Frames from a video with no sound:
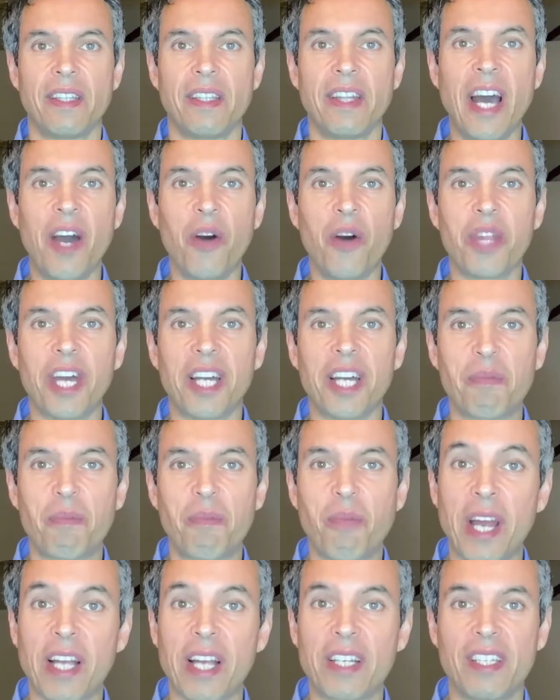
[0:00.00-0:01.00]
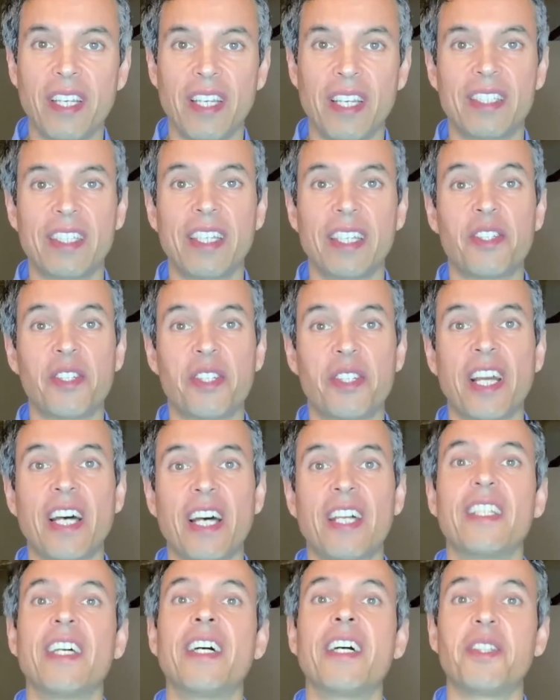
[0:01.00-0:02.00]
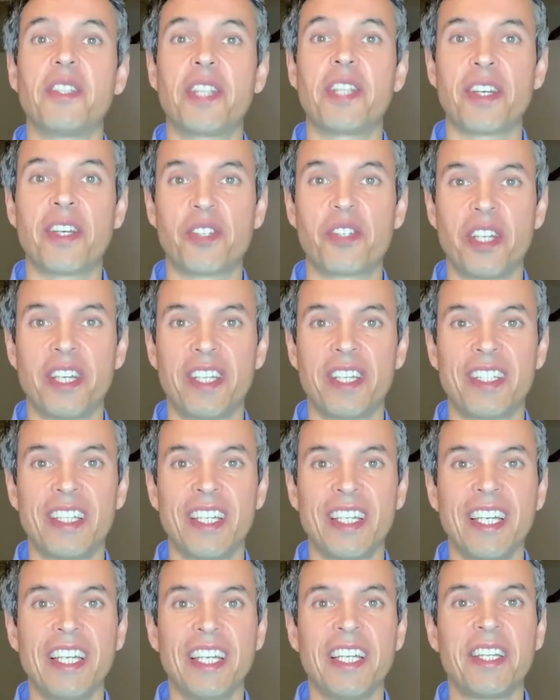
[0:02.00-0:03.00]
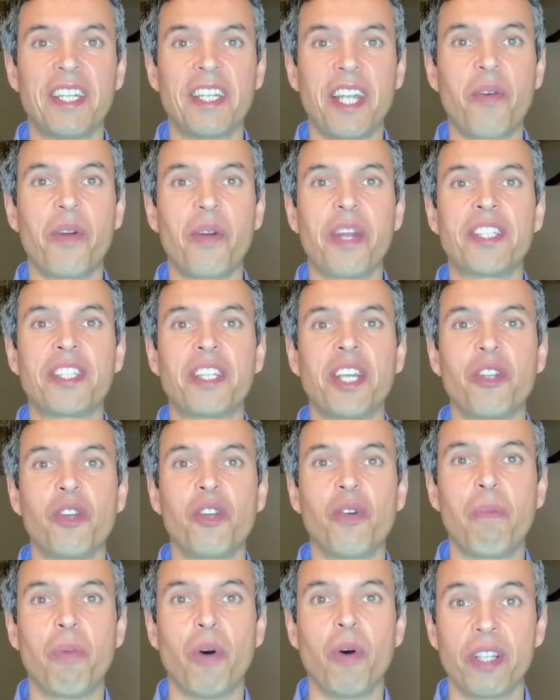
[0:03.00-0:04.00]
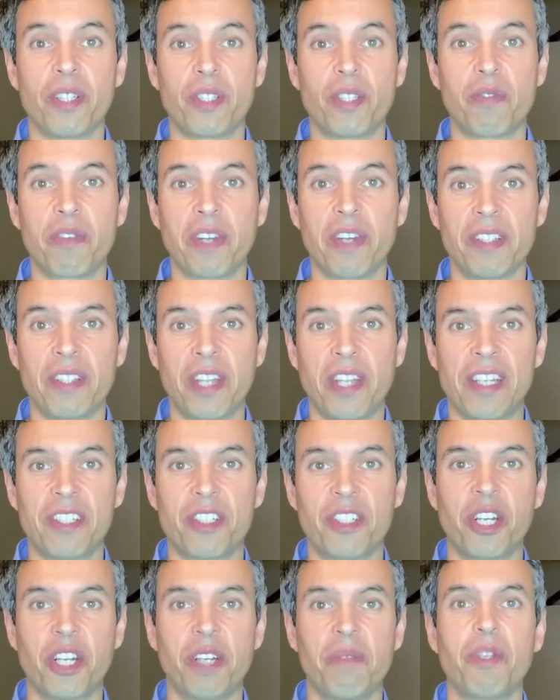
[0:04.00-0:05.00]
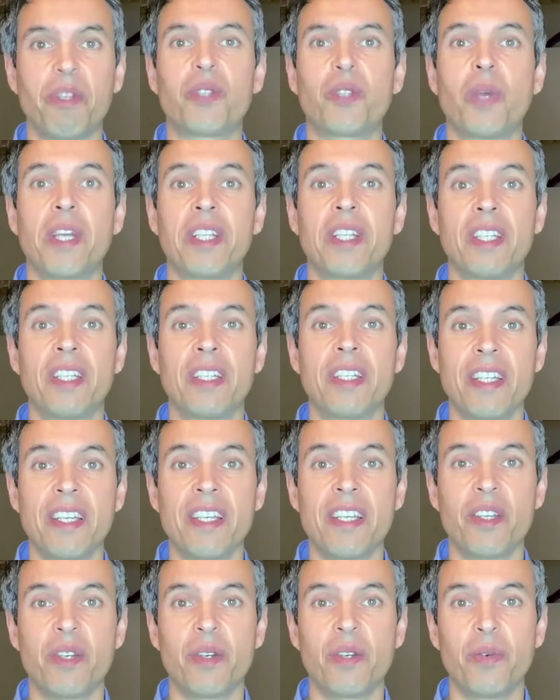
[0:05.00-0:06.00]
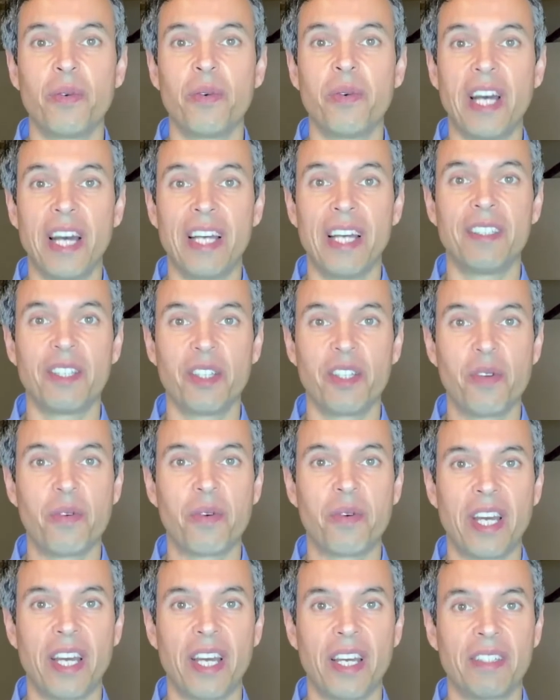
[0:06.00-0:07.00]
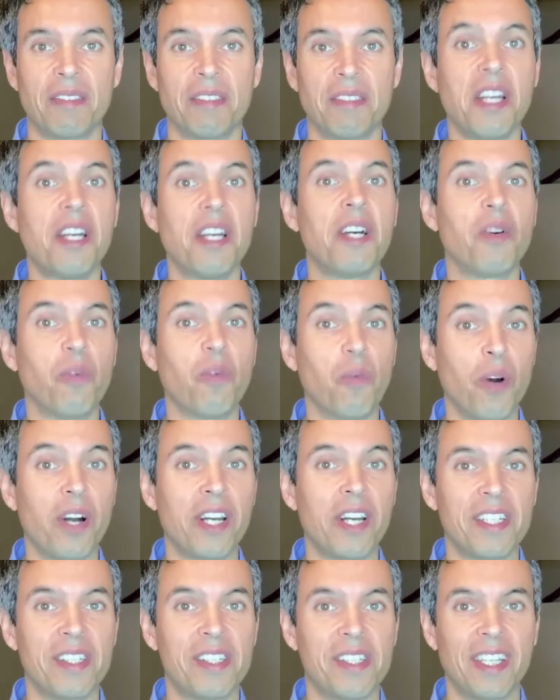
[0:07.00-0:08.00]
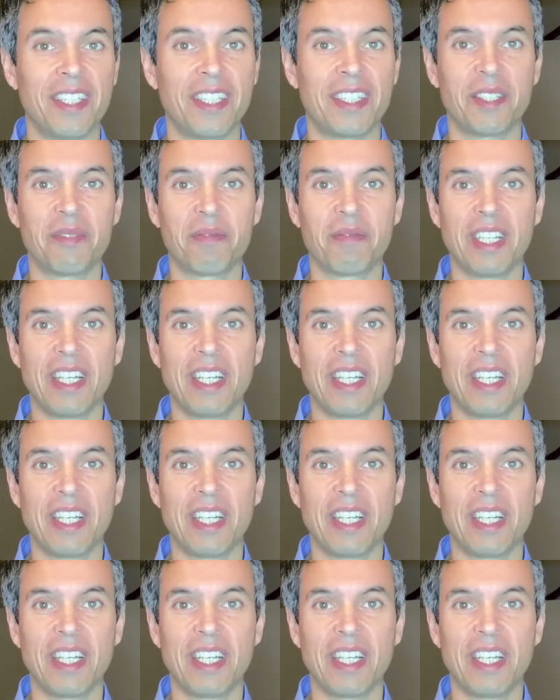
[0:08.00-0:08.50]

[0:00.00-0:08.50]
Now that Brexit is done and dusted, there is a new point of contention between the EU and the UK. What is it?